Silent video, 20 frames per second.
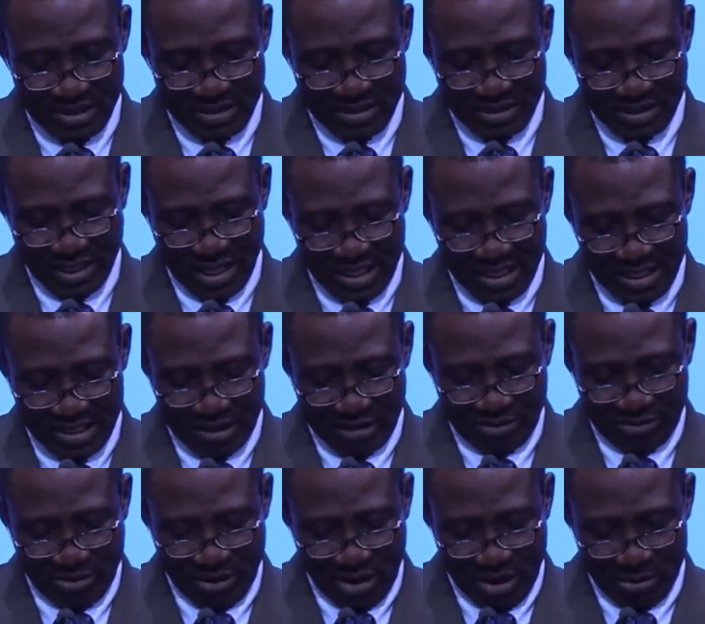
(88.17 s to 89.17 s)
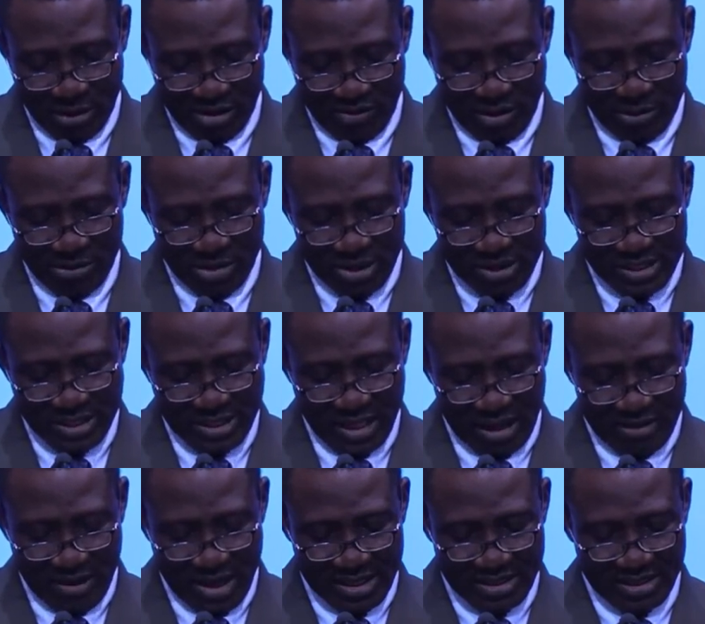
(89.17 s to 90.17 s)
taking the form of a
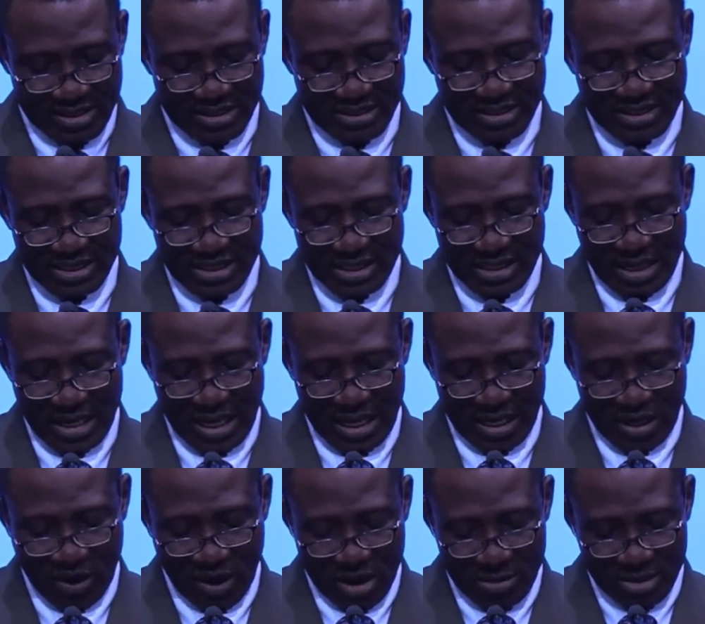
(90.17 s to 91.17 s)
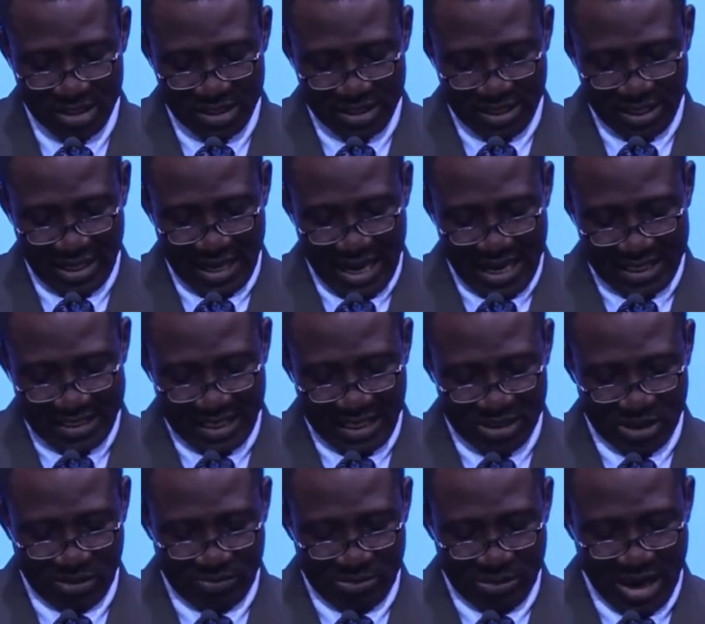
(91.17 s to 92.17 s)
bondservant, and coming in the
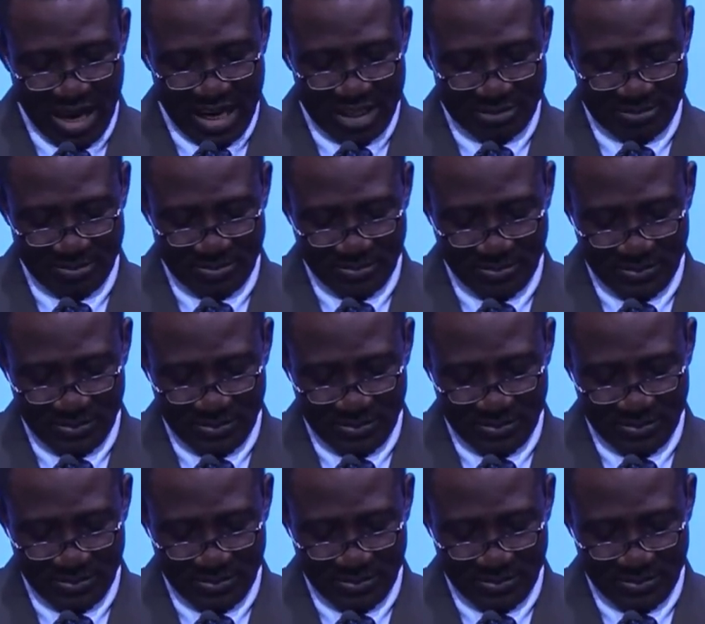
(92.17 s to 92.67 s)
likeness of men,